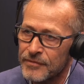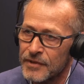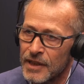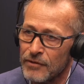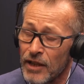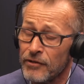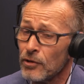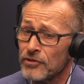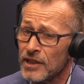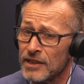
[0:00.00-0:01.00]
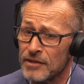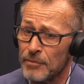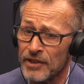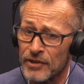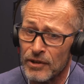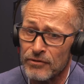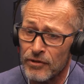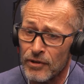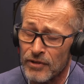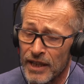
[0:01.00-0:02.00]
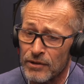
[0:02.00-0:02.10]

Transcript: And very often it's a matter of, of lack of